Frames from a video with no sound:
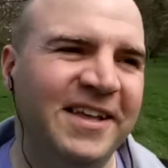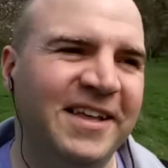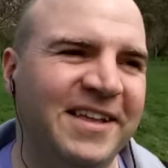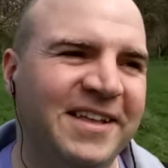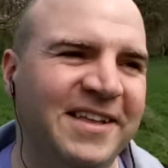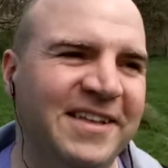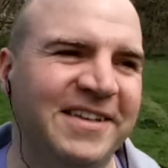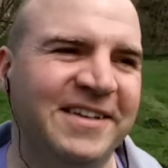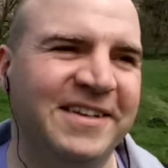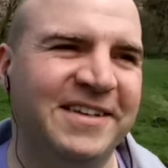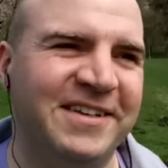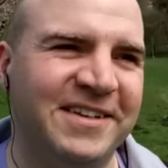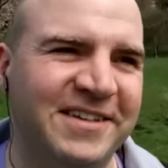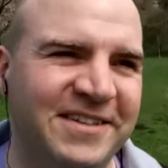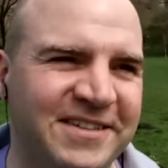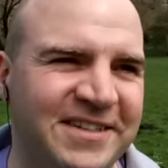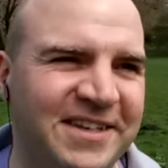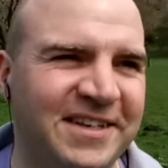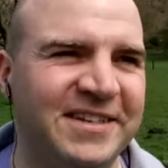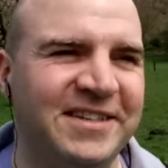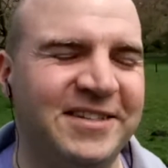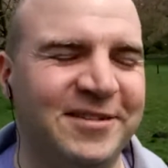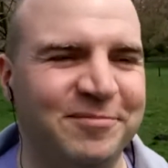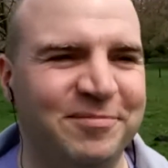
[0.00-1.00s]
Because
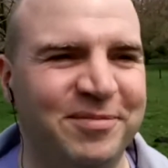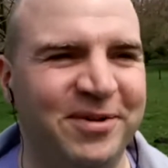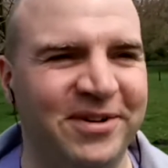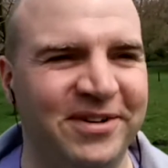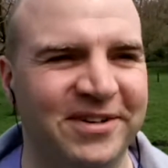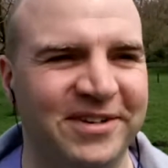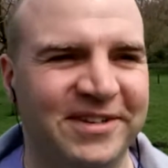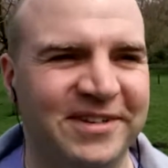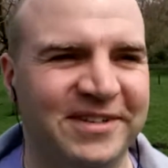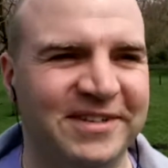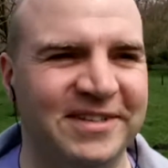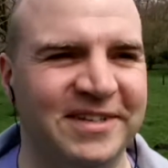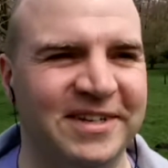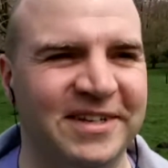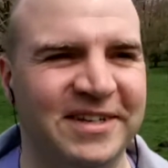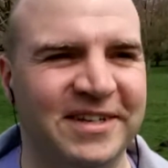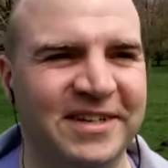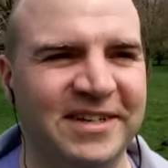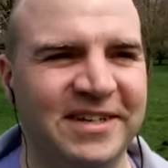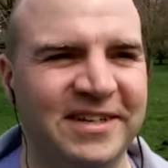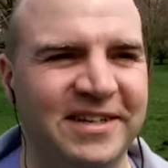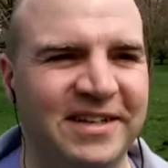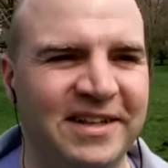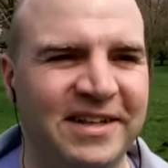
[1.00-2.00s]
that's the point, isn't it?
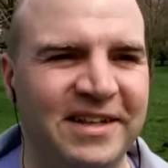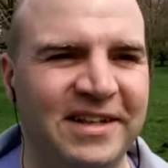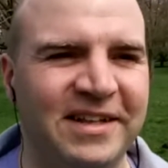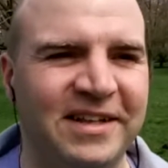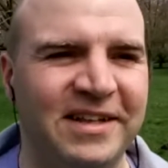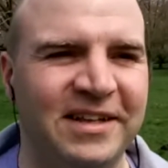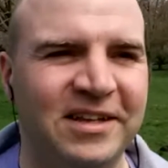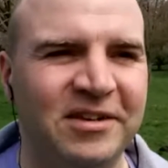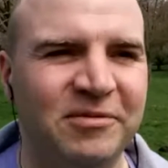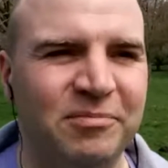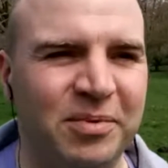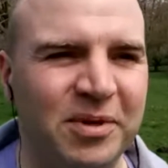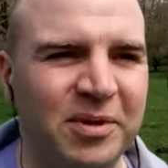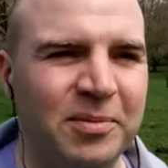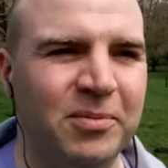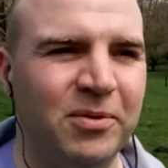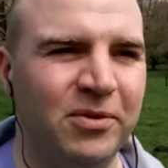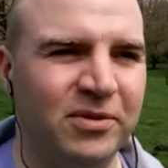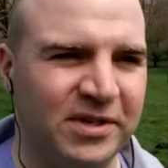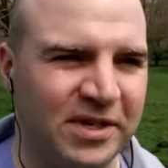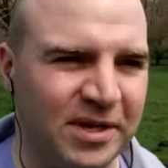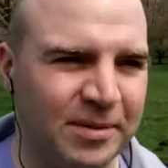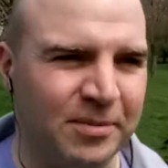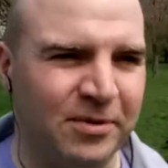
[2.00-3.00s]
Be more
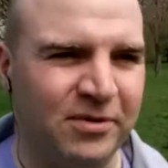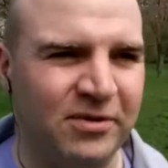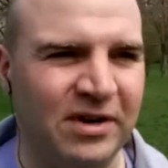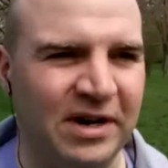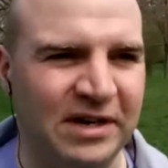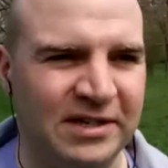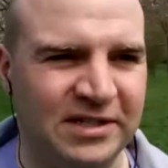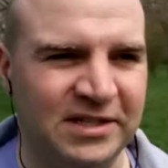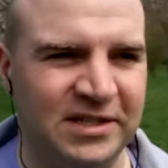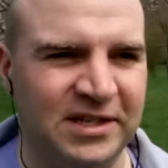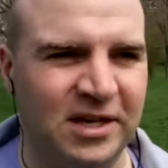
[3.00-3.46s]
democratic.